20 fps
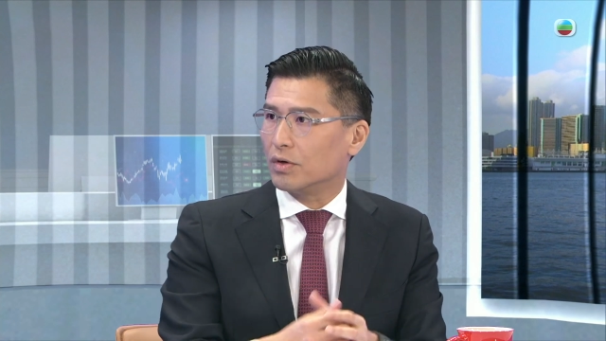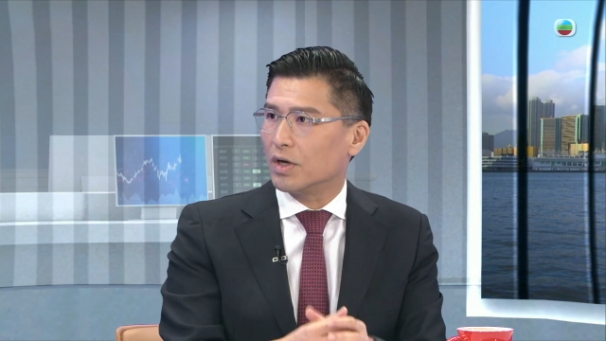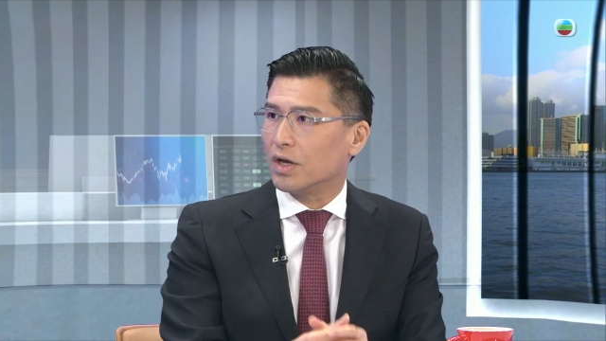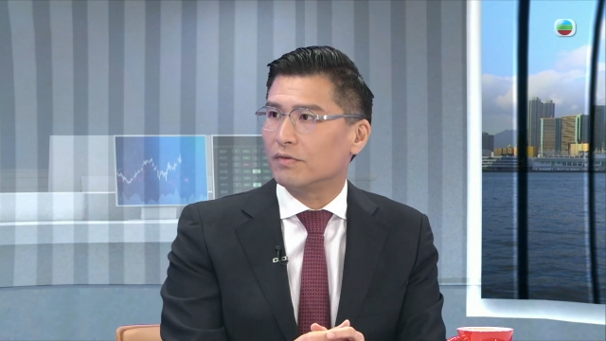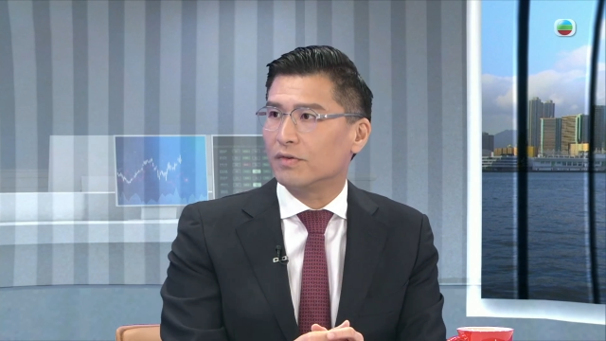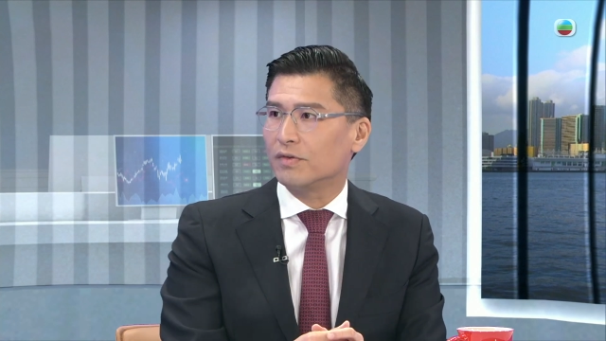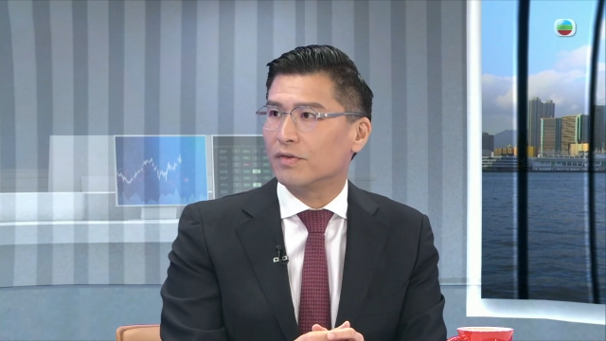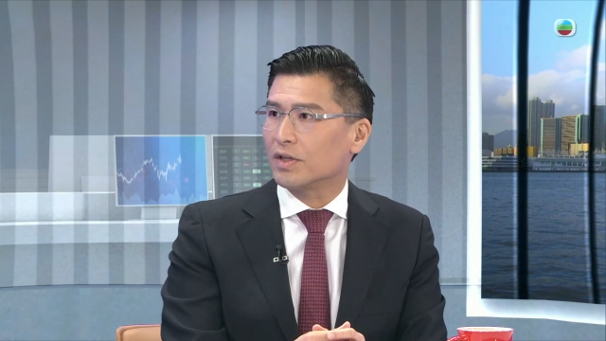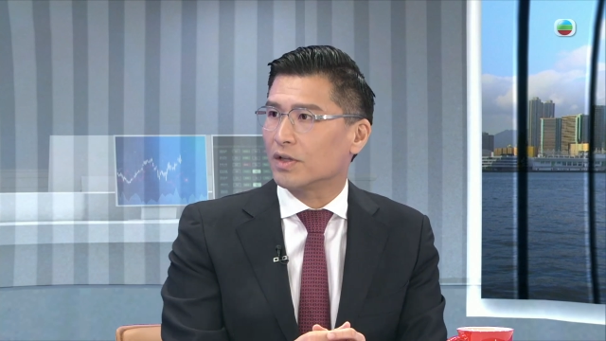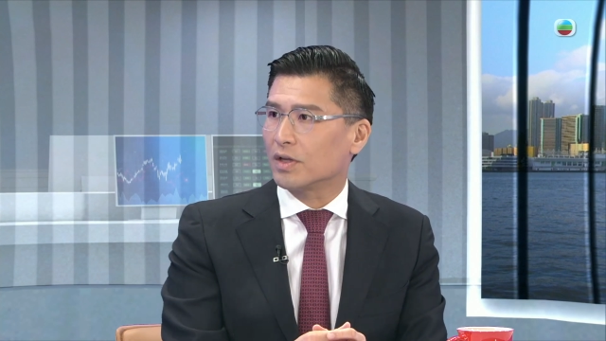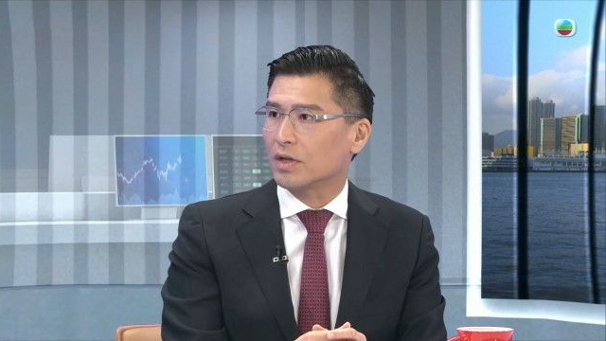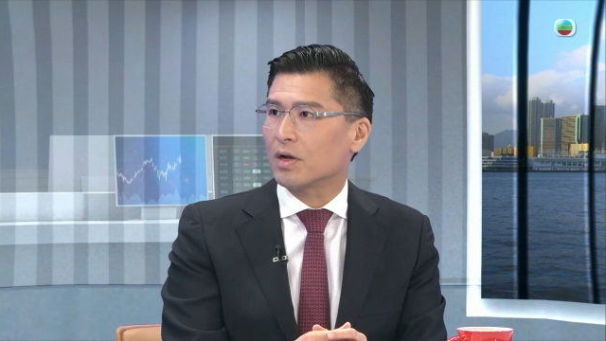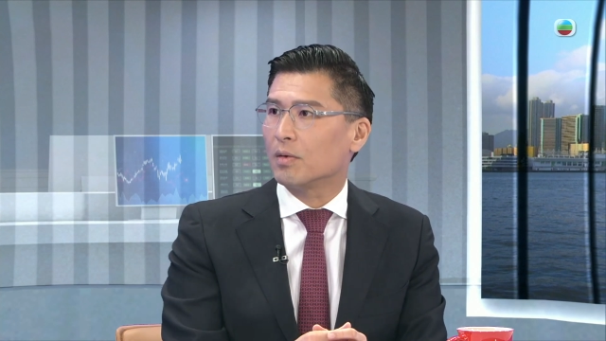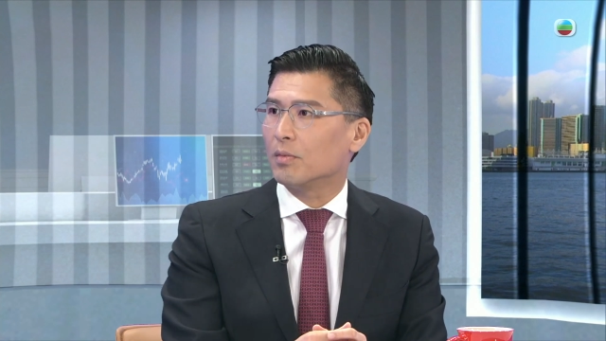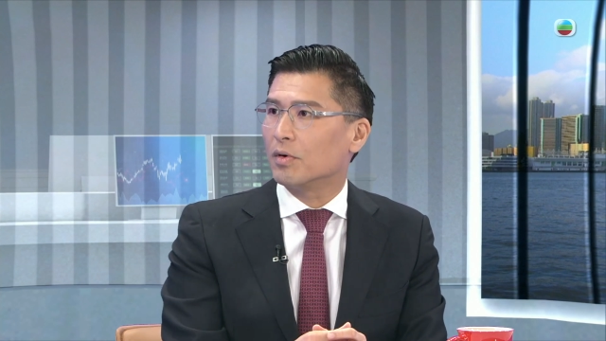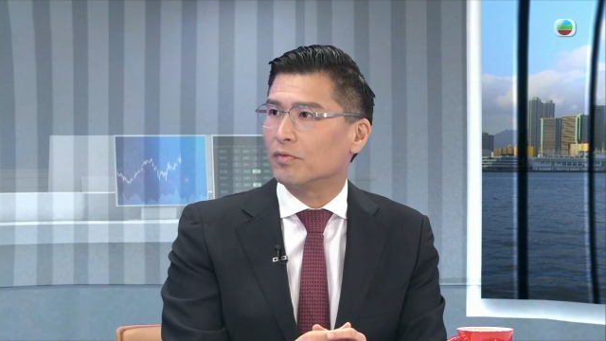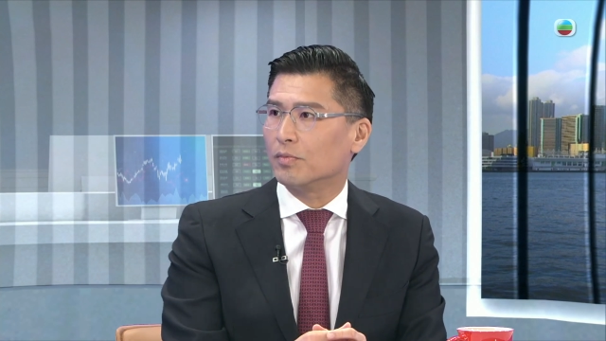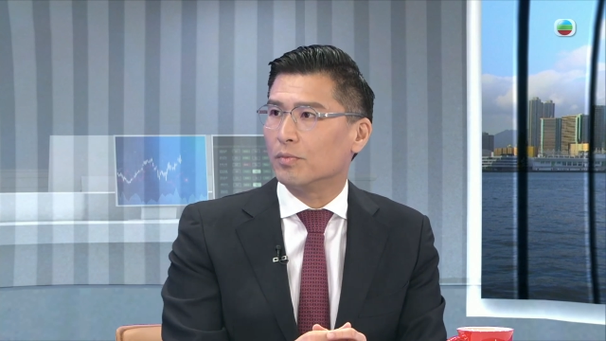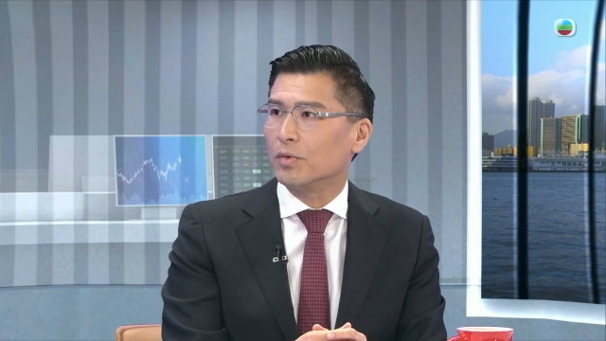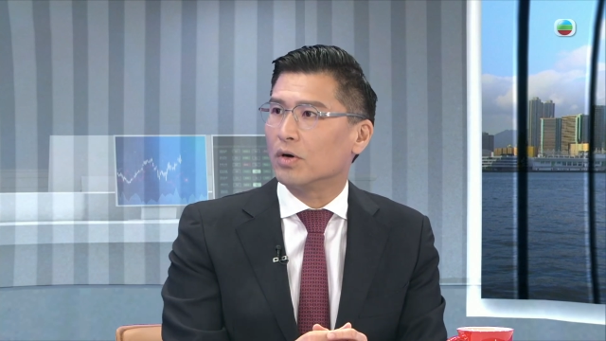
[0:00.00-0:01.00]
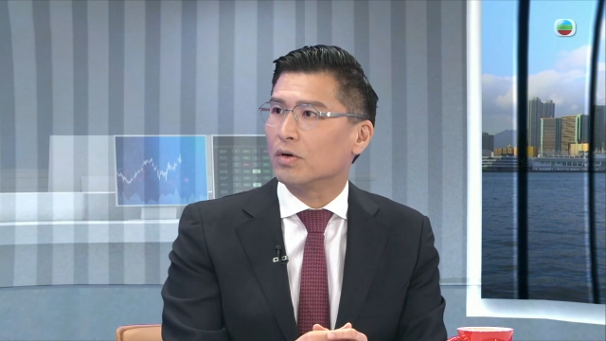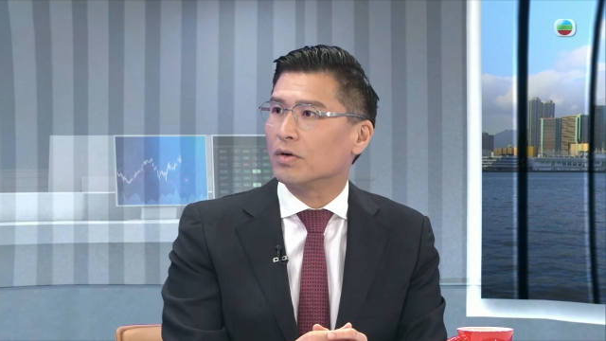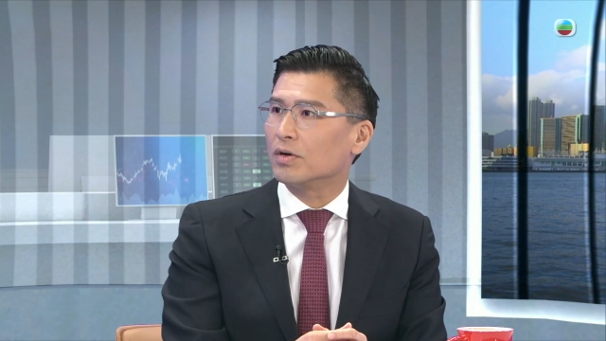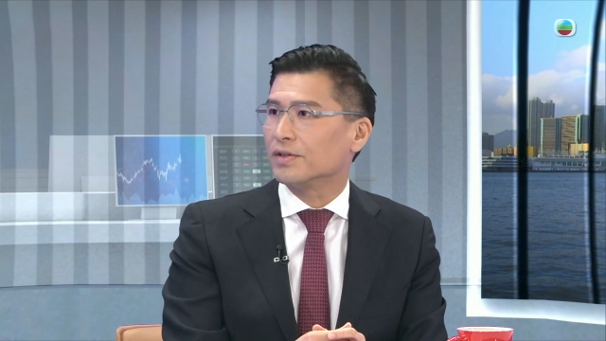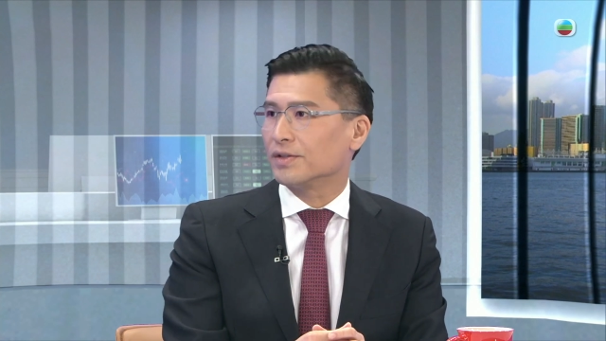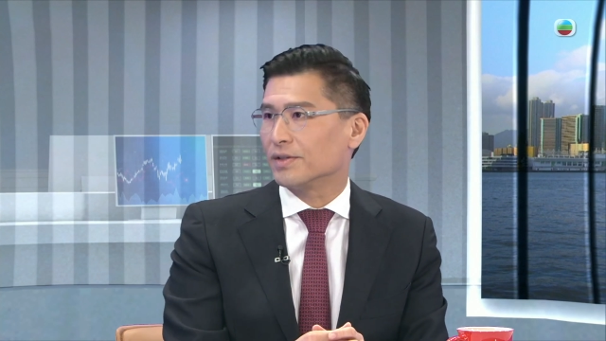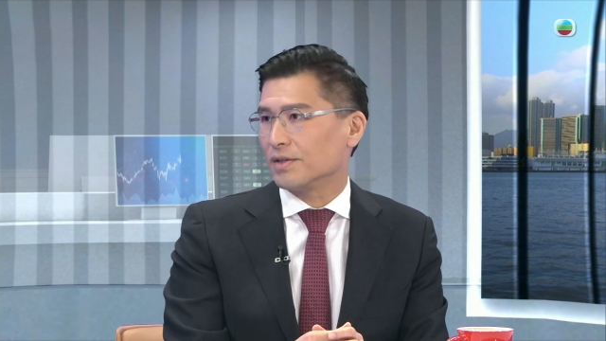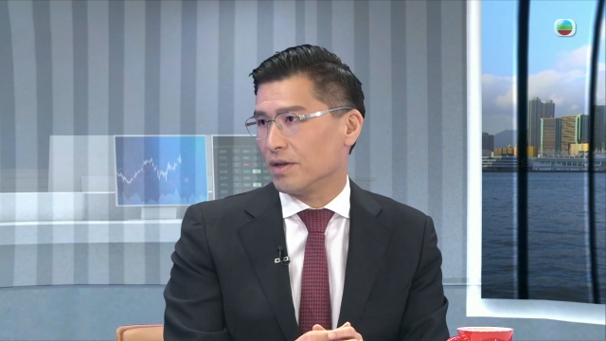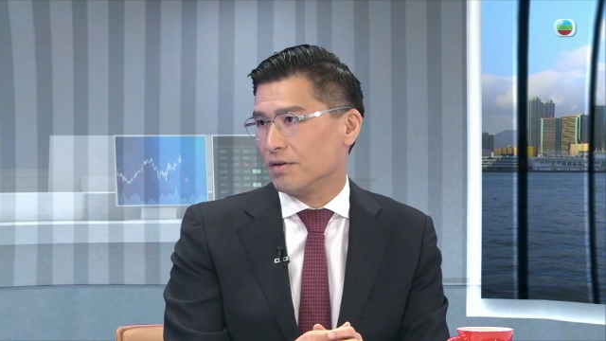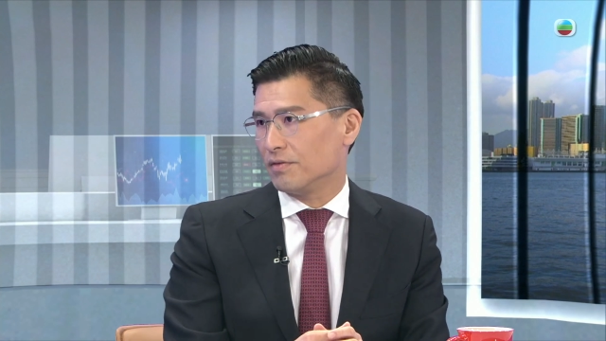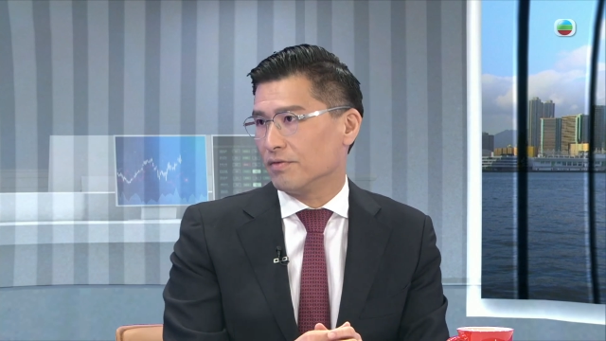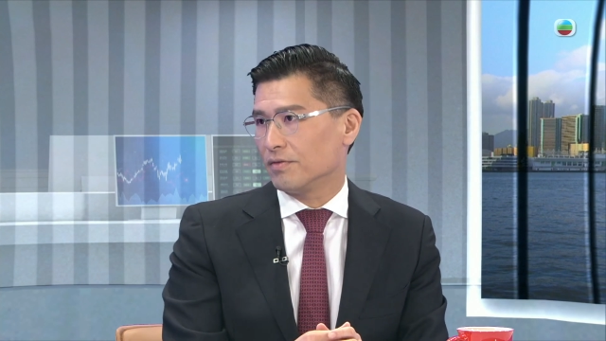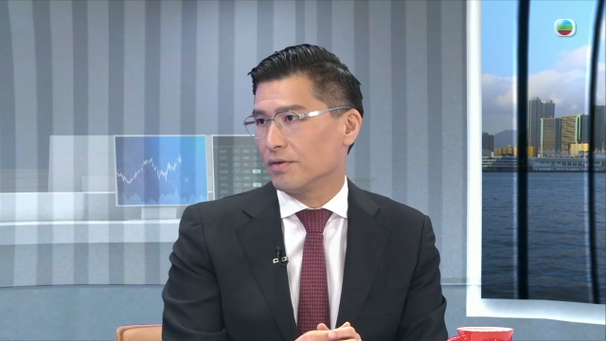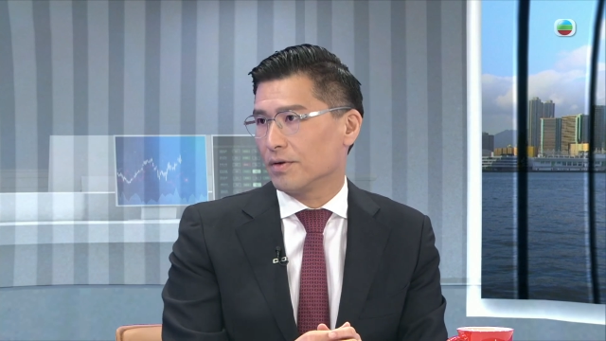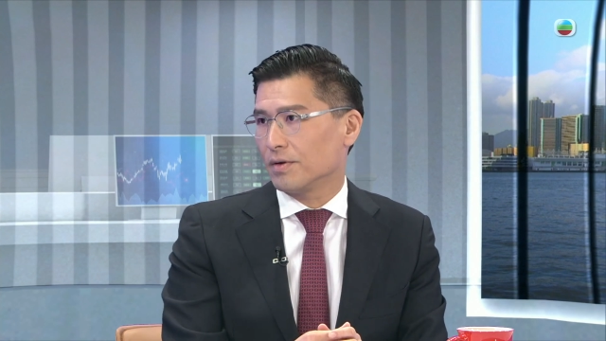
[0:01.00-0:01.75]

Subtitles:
everything that comes out from Hong Kong is safe.